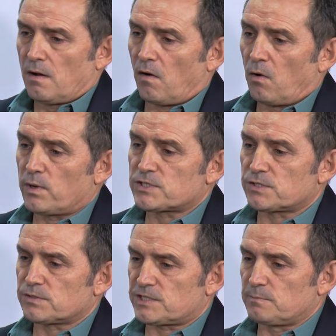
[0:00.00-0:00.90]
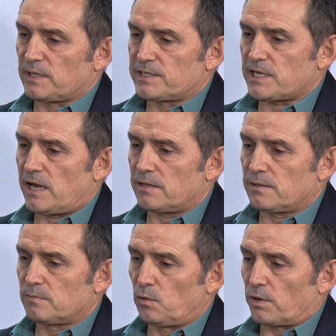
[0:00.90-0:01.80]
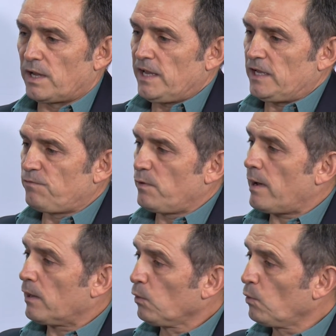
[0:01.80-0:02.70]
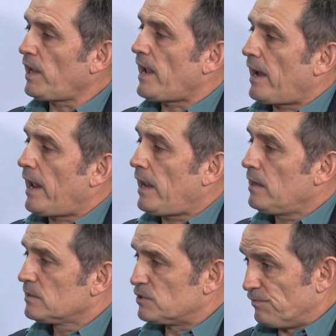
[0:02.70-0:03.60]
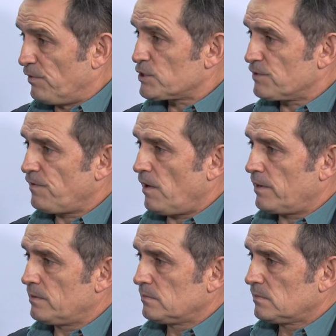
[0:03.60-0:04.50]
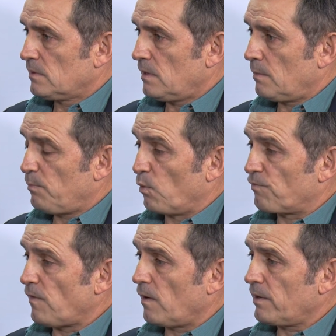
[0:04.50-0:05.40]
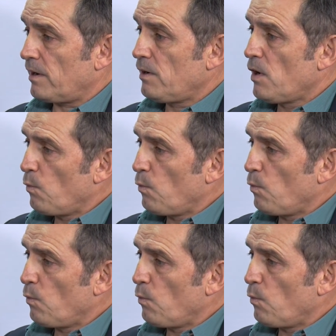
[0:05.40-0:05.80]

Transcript: I always simply say to them, look, if you are looking at a diversified uh, portfolio,